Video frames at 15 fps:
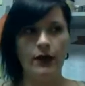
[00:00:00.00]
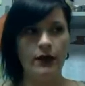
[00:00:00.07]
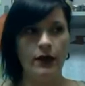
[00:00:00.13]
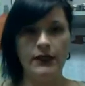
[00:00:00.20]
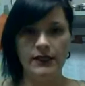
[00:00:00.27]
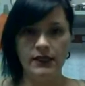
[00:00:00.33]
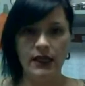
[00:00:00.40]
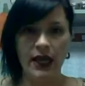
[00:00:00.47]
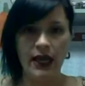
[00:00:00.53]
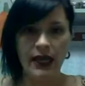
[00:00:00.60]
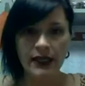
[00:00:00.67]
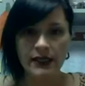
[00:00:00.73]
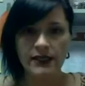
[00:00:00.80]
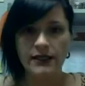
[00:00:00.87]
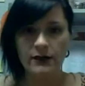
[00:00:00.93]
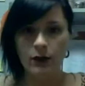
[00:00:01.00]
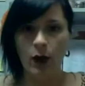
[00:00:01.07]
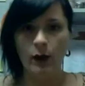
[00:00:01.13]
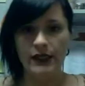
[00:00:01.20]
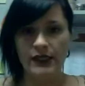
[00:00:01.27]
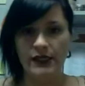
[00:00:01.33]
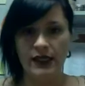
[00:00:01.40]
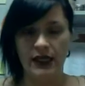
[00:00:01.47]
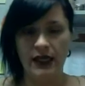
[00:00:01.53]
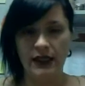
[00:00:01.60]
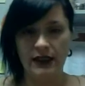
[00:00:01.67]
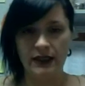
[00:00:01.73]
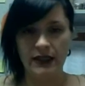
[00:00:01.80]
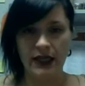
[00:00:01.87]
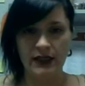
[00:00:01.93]
right on his legs while he's sitting
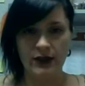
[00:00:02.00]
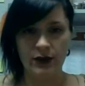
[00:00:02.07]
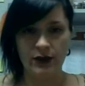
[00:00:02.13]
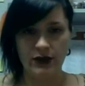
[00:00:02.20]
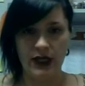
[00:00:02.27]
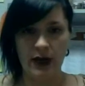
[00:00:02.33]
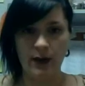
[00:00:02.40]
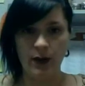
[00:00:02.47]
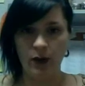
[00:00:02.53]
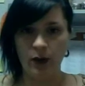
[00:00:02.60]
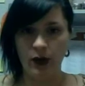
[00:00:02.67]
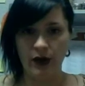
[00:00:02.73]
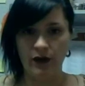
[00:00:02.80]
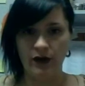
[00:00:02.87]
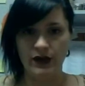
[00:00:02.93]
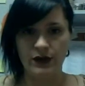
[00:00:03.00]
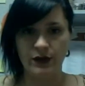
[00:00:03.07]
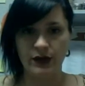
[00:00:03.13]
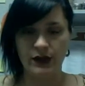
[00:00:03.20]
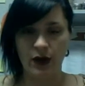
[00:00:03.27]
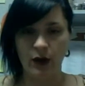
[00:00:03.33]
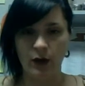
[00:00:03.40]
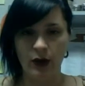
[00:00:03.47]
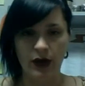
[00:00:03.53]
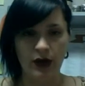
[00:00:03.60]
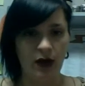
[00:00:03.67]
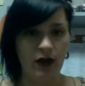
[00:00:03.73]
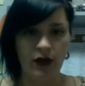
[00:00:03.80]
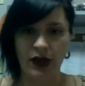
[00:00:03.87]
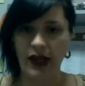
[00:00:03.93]
at the desk or the table, whatever he's doing his homework,
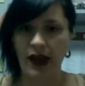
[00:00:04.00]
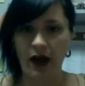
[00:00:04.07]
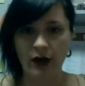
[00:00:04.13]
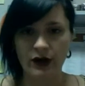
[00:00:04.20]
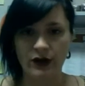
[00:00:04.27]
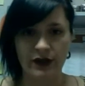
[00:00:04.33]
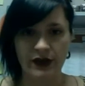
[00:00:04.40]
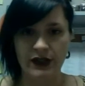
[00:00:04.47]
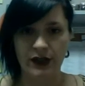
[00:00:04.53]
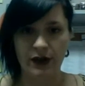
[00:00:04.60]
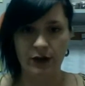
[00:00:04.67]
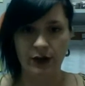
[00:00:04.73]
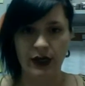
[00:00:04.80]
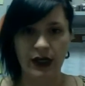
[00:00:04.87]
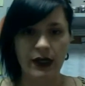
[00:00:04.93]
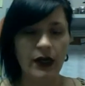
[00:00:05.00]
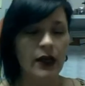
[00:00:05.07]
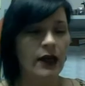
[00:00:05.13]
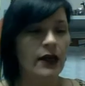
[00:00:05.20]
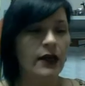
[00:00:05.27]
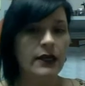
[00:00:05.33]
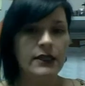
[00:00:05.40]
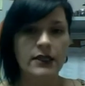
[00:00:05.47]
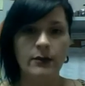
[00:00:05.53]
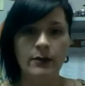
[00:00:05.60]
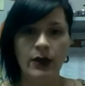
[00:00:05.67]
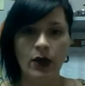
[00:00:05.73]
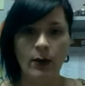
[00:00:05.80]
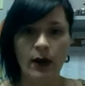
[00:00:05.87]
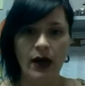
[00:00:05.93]
on the couch if he's going to read to
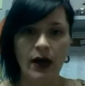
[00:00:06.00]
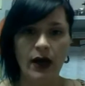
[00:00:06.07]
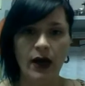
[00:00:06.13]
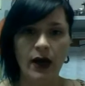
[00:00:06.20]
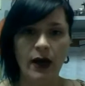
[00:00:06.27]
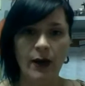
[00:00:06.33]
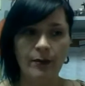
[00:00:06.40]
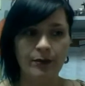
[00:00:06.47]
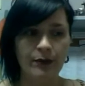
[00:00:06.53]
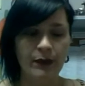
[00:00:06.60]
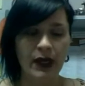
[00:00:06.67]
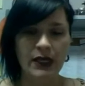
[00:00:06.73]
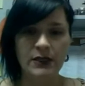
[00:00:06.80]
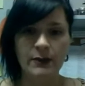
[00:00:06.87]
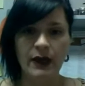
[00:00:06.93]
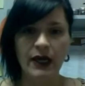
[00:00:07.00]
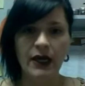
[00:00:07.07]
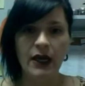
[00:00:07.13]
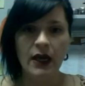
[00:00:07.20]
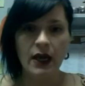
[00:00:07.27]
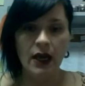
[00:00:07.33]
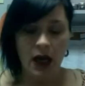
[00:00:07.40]
me or my husband.